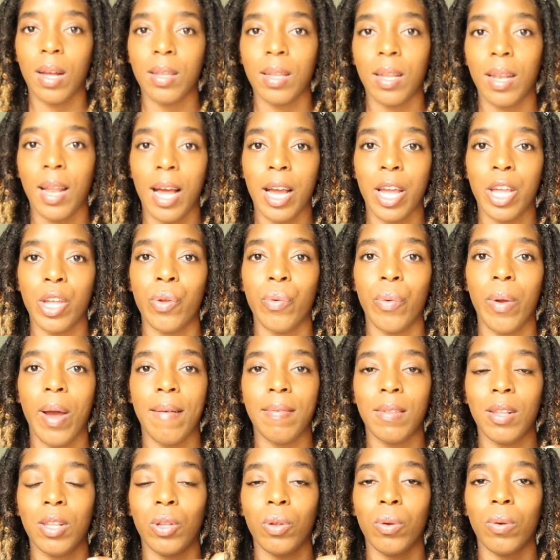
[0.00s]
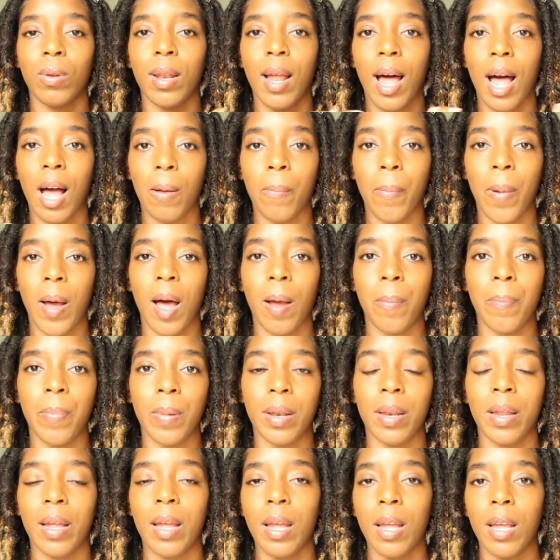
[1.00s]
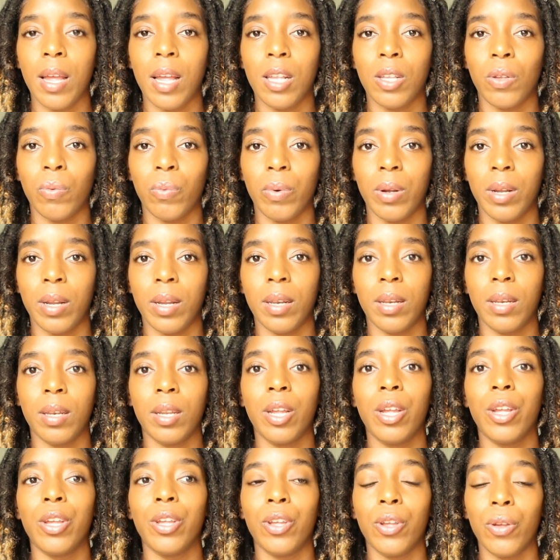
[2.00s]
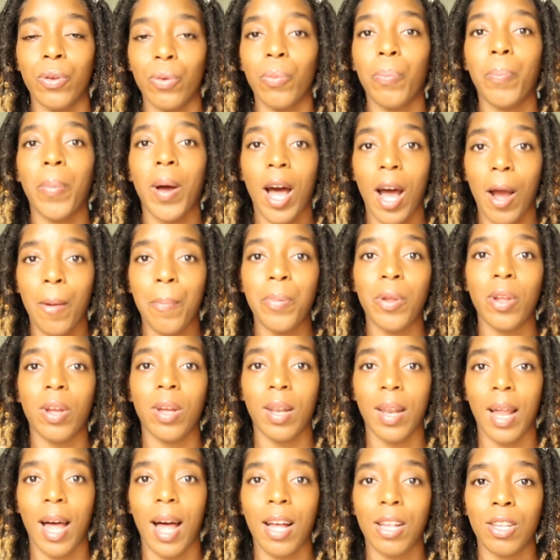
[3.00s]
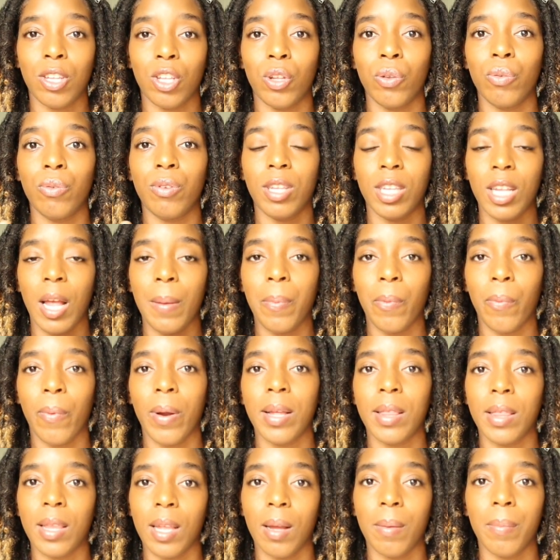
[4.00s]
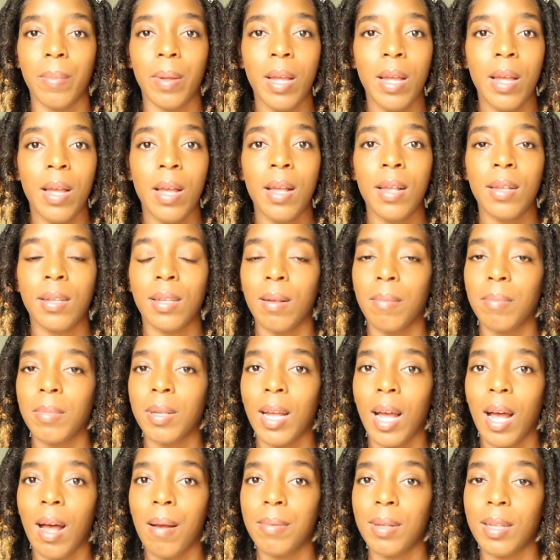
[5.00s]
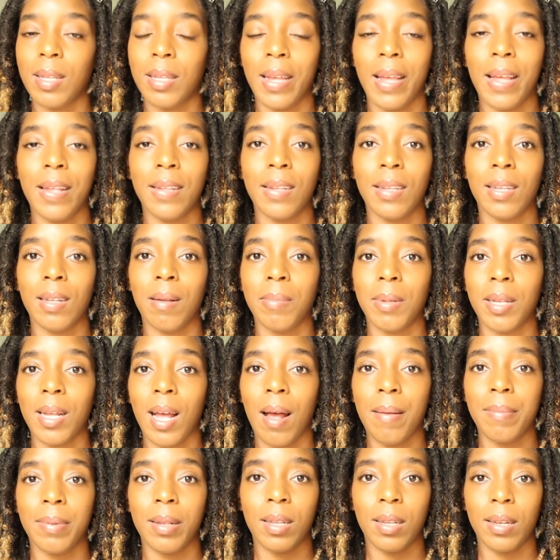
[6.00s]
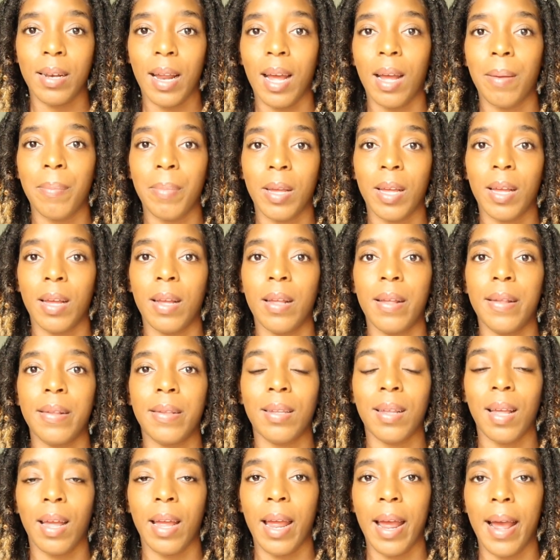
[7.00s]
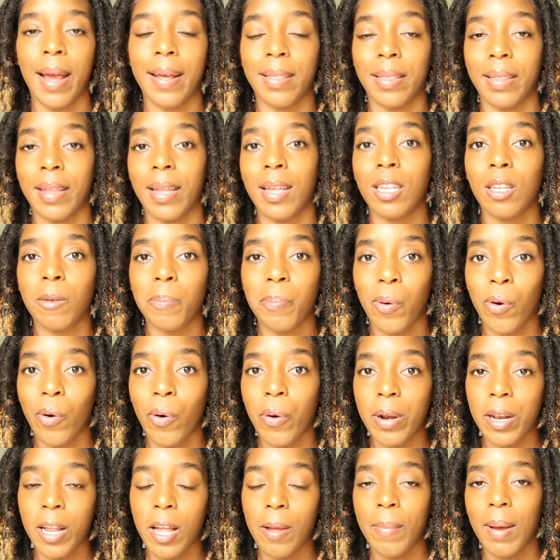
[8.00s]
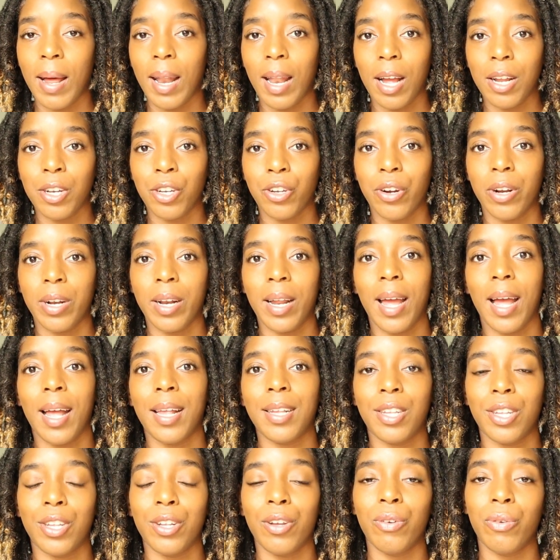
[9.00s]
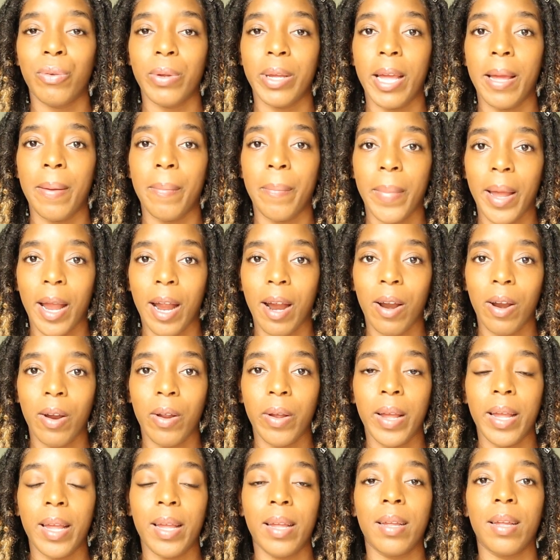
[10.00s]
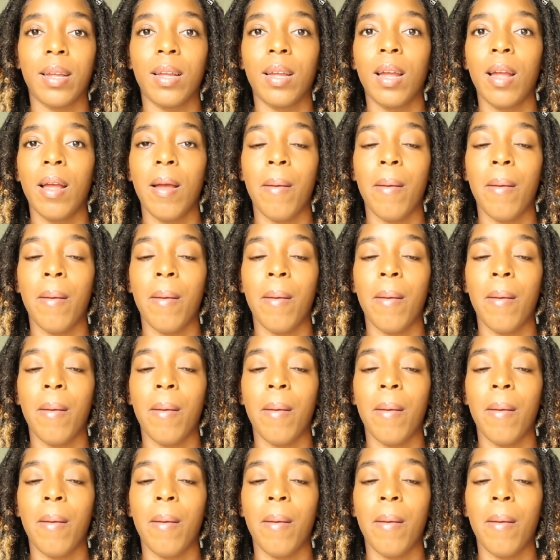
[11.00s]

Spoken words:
other lock and you have to do lock popping, is when you pop your locks to separate them. Sometimes it's easy, sometimes it's not, because at this point in my lock journey, I still do get marrying.